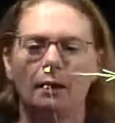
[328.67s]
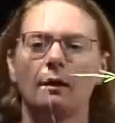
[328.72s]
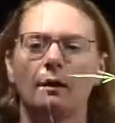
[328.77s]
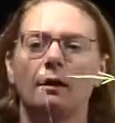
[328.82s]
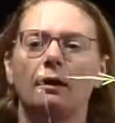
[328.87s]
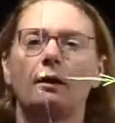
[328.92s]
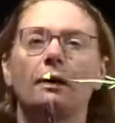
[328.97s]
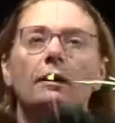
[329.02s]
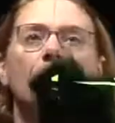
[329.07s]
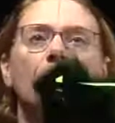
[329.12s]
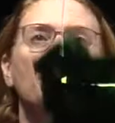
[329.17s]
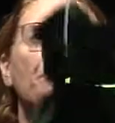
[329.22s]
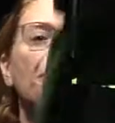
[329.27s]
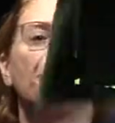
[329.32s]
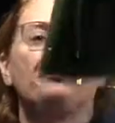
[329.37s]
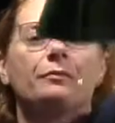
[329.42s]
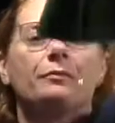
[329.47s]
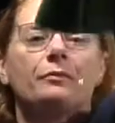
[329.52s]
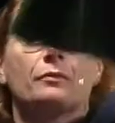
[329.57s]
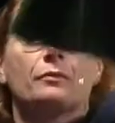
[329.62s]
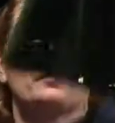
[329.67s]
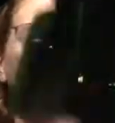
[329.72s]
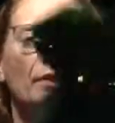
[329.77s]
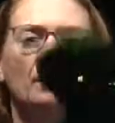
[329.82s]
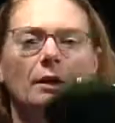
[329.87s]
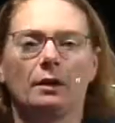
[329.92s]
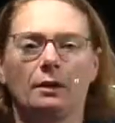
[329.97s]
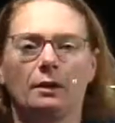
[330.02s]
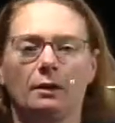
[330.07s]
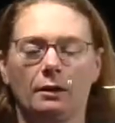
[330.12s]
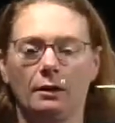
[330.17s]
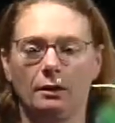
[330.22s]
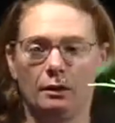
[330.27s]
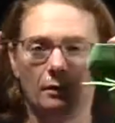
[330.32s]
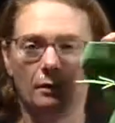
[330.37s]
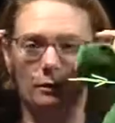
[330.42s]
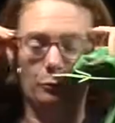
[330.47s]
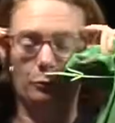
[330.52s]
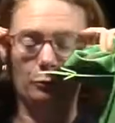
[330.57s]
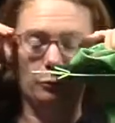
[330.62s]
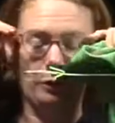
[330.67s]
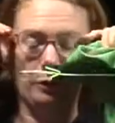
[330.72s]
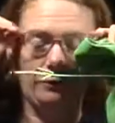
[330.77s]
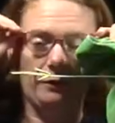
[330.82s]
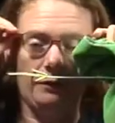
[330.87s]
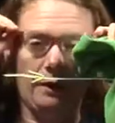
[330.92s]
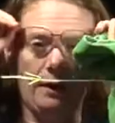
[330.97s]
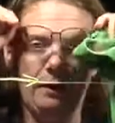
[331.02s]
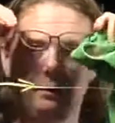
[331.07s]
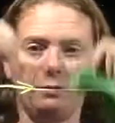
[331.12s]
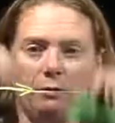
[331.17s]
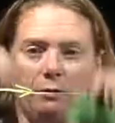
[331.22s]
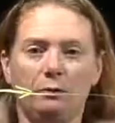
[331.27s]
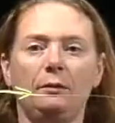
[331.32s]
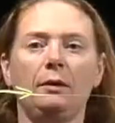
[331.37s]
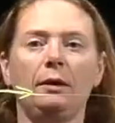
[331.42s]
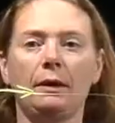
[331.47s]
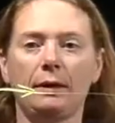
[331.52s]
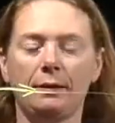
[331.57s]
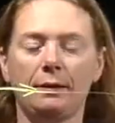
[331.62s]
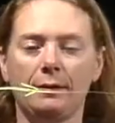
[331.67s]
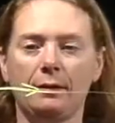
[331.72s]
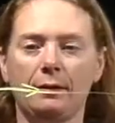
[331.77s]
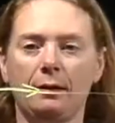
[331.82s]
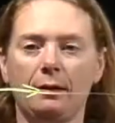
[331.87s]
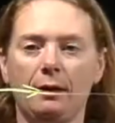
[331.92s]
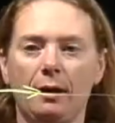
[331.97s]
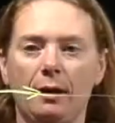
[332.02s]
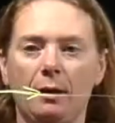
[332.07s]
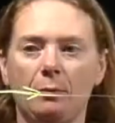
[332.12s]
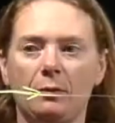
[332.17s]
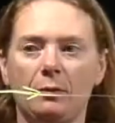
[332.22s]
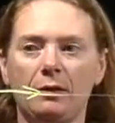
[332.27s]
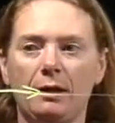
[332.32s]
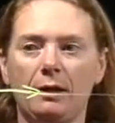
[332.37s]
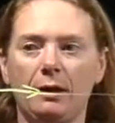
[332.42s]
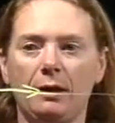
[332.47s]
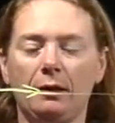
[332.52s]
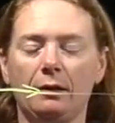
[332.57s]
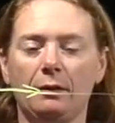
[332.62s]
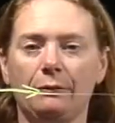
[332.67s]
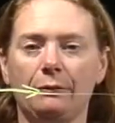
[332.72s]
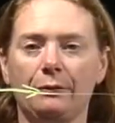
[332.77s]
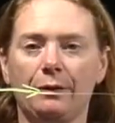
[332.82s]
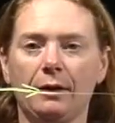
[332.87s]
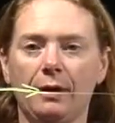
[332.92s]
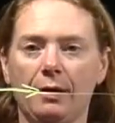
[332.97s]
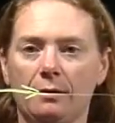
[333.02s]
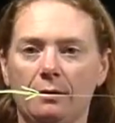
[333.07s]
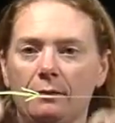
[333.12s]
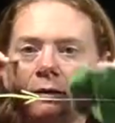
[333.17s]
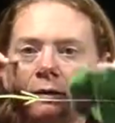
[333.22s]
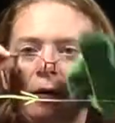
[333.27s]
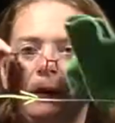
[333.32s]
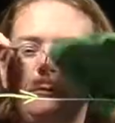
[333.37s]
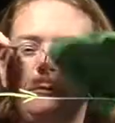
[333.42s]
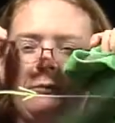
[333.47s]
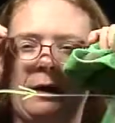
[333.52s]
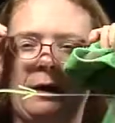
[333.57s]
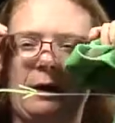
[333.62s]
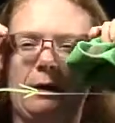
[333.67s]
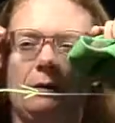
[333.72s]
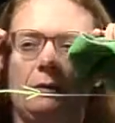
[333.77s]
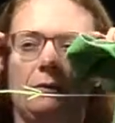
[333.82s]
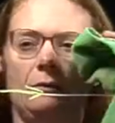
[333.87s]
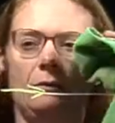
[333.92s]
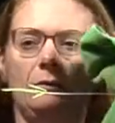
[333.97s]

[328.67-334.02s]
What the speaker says: You know, if I do this, I'm seeing different things than if I do